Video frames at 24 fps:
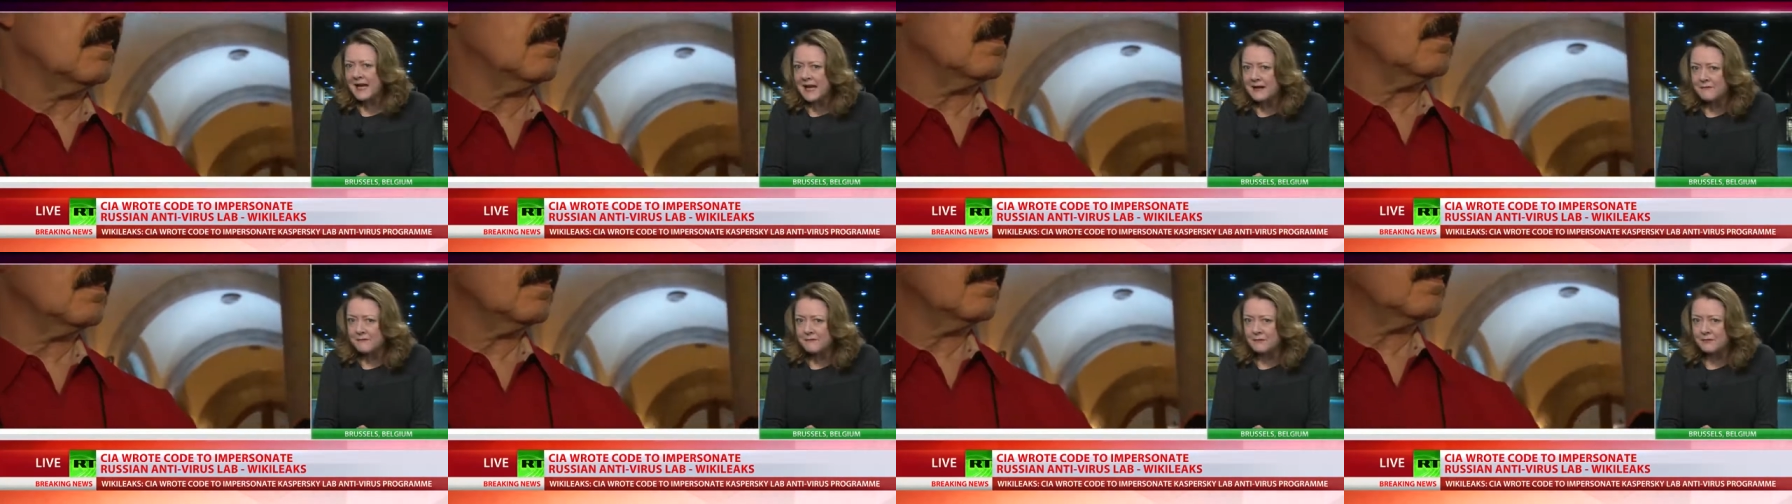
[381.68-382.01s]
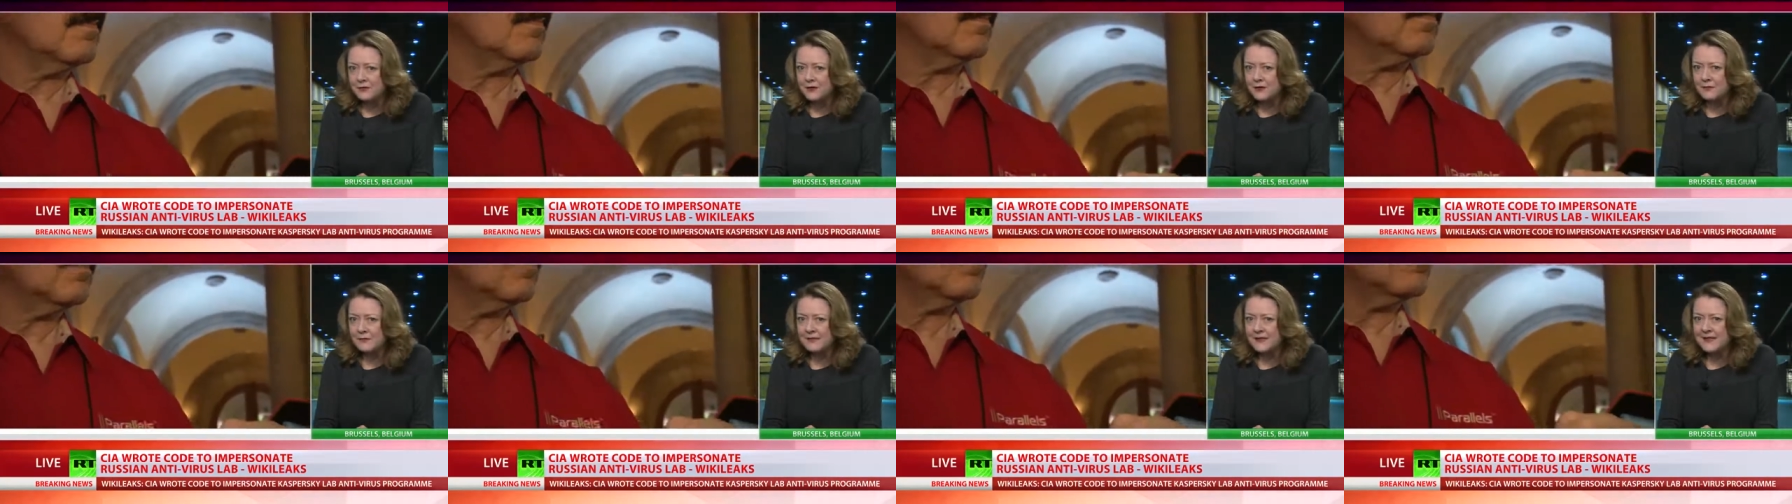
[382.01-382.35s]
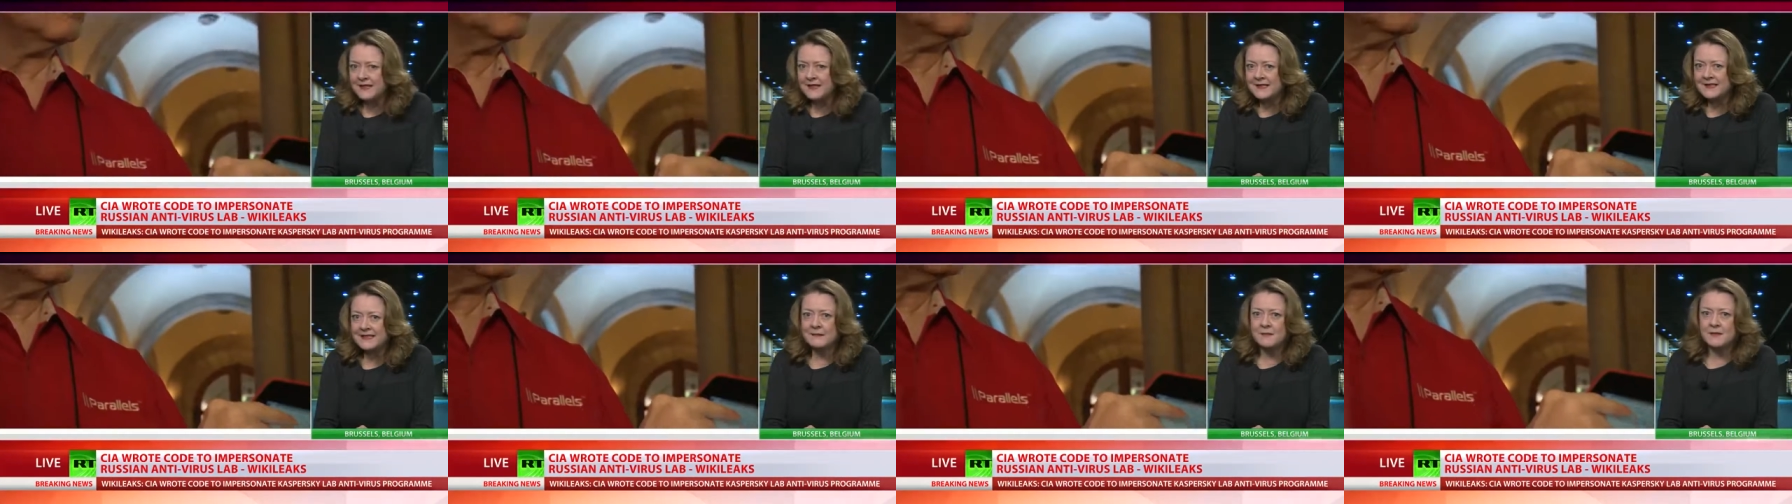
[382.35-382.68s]
came from.
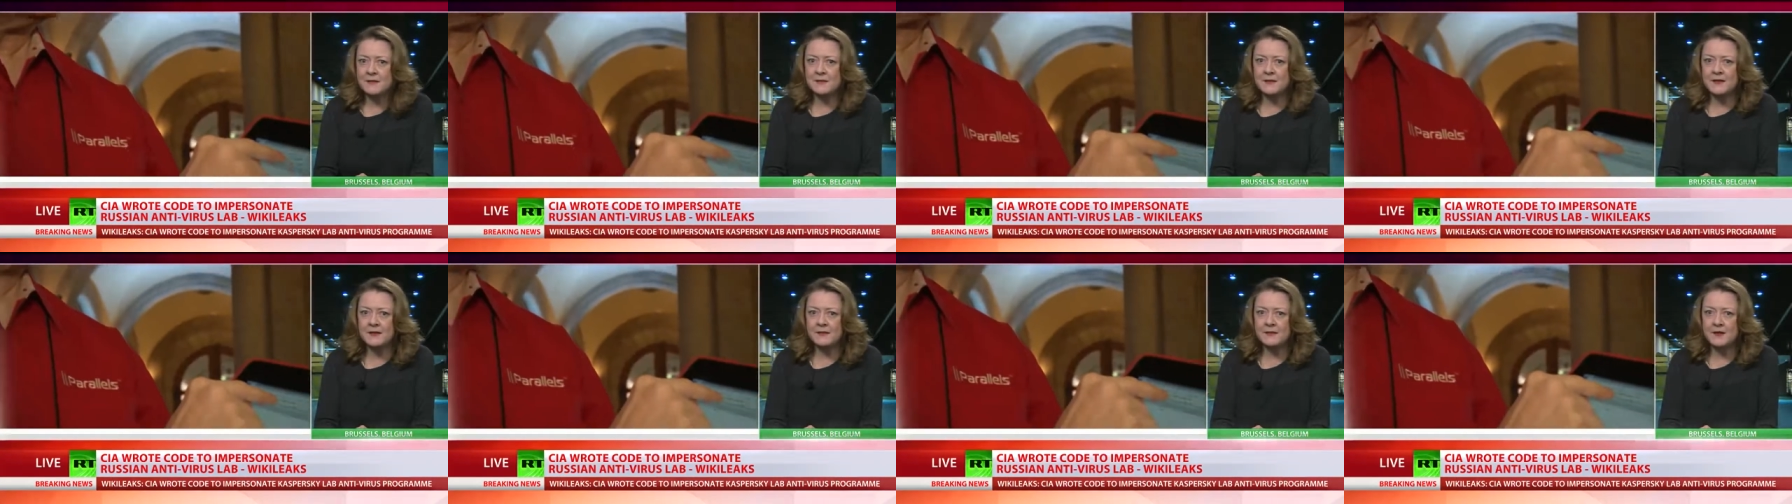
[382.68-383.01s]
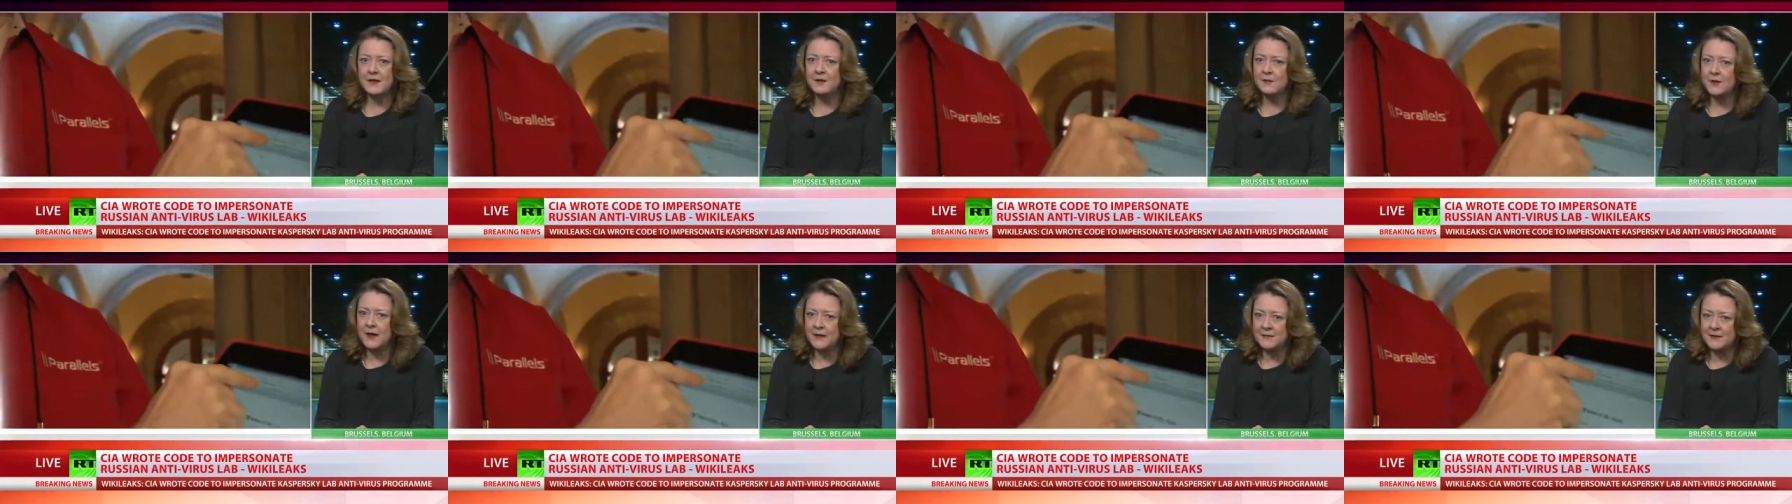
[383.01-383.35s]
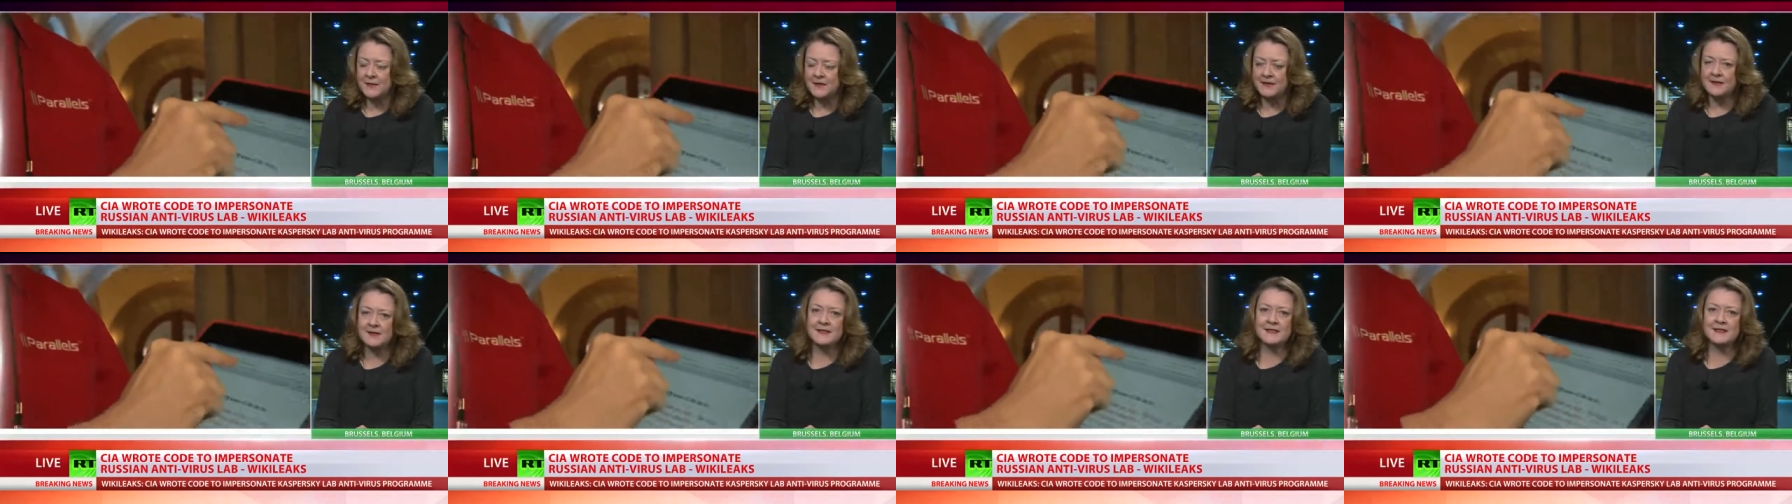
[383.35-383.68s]
It seemed to be very
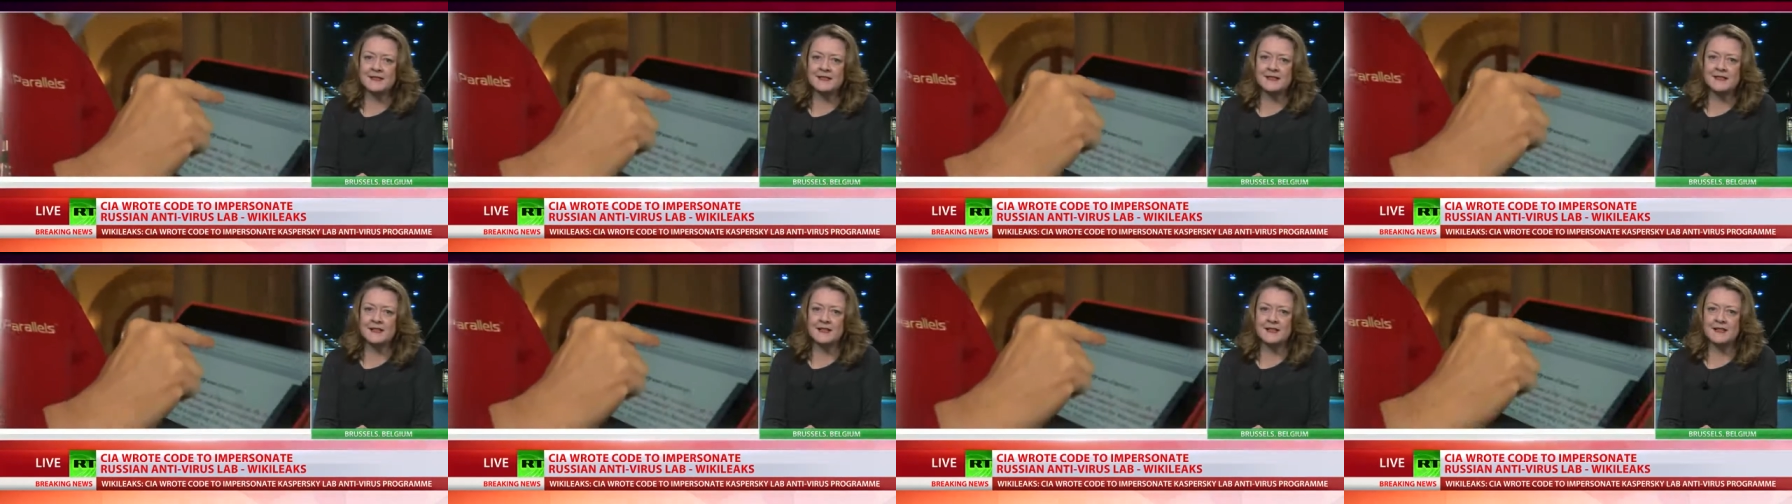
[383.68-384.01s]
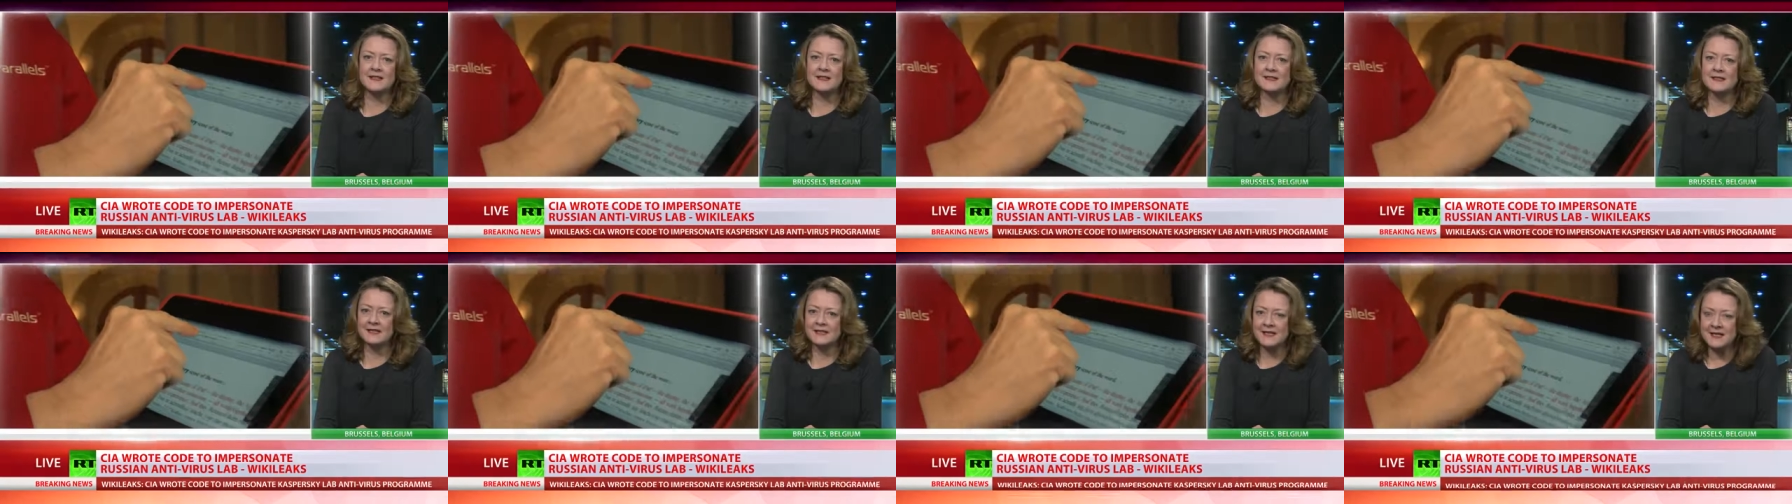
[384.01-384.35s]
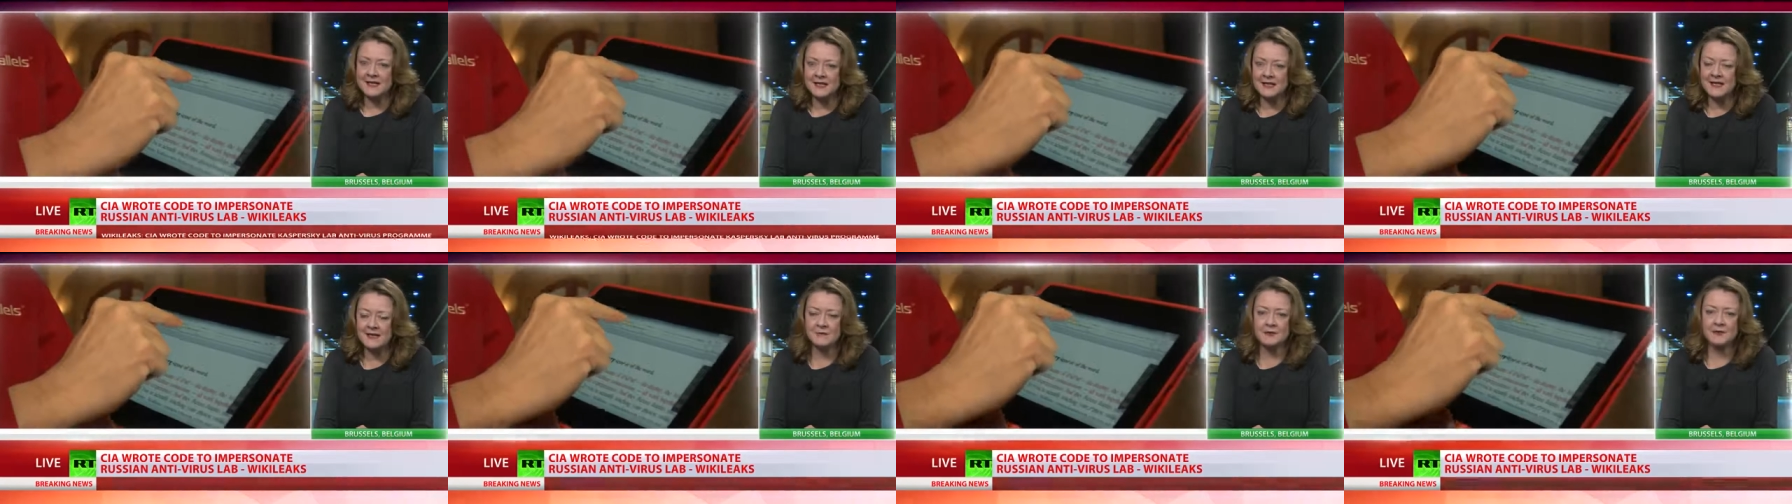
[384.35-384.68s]
weaponized, uh,
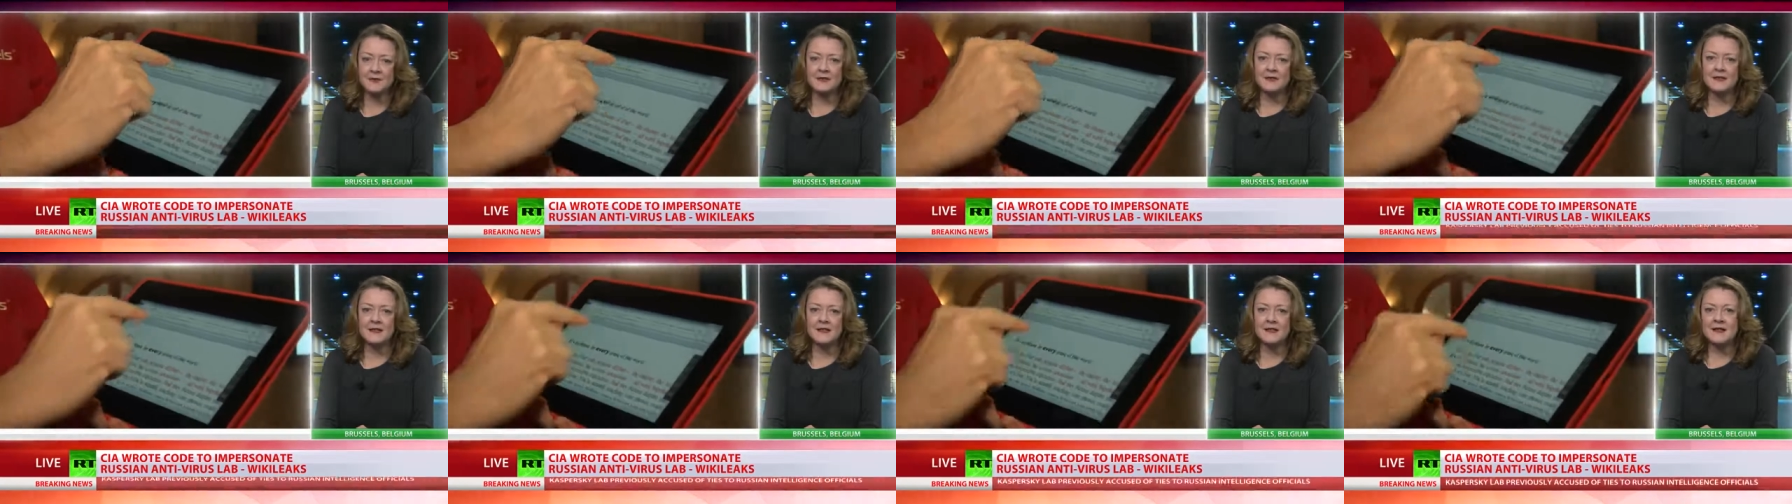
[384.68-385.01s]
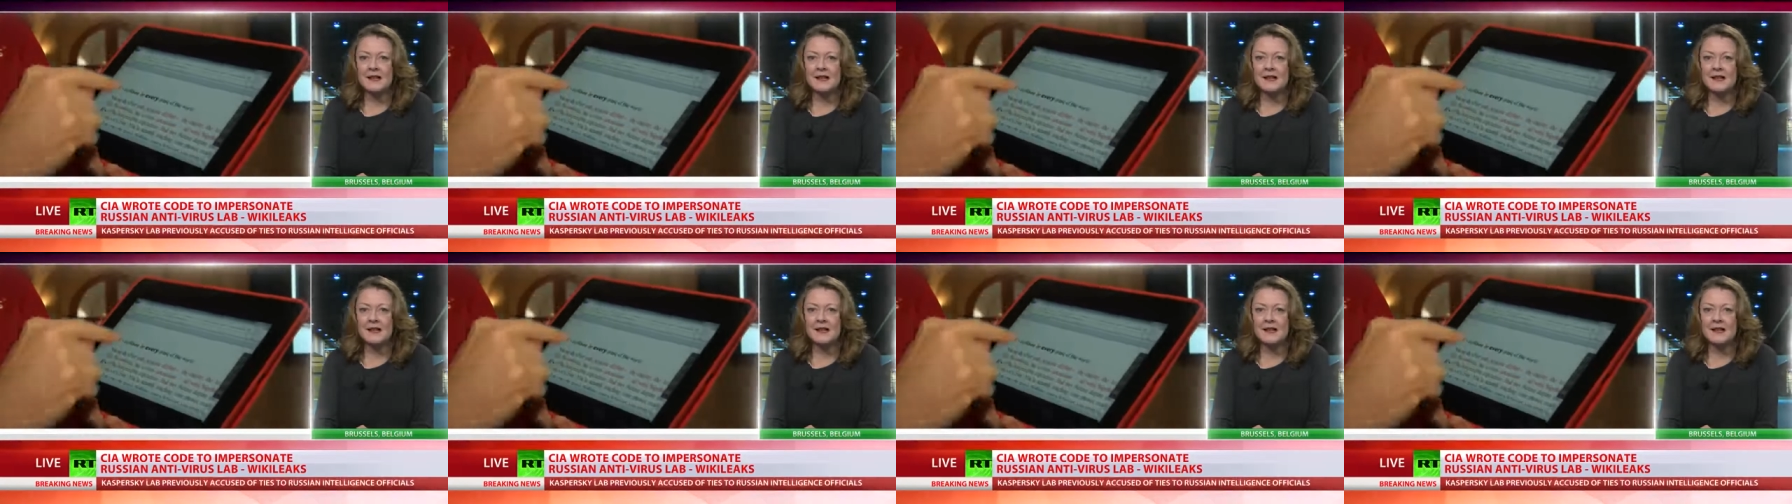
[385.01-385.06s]
state level.